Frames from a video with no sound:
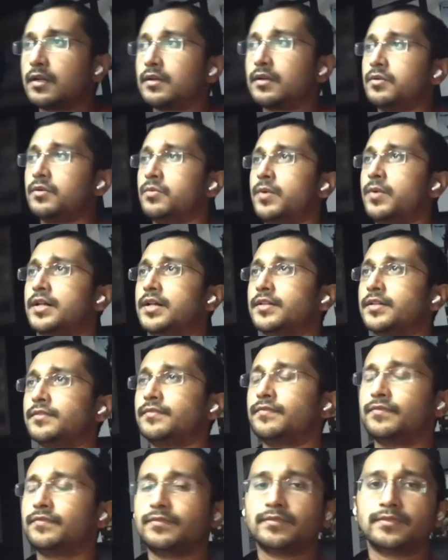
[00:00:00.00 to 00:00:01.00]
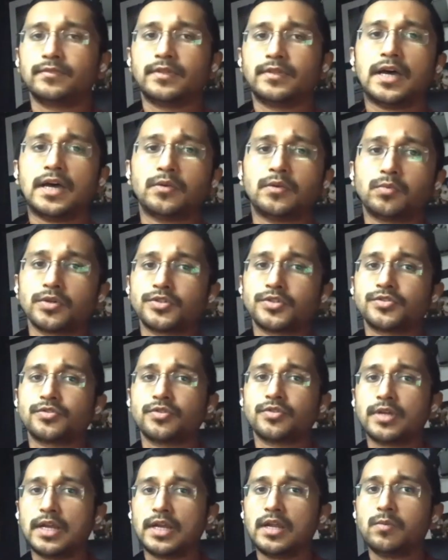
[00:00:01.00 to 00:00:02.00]
Well, that was
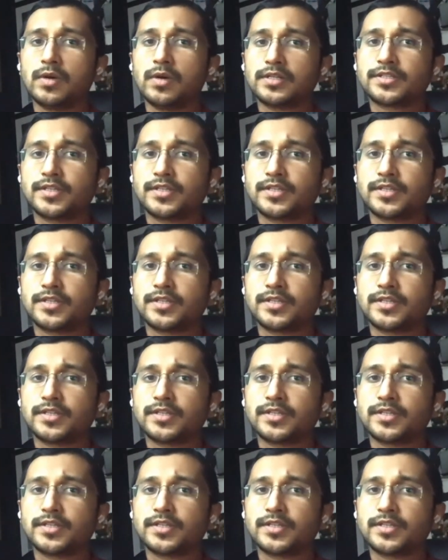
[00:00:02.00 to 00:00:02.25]
really well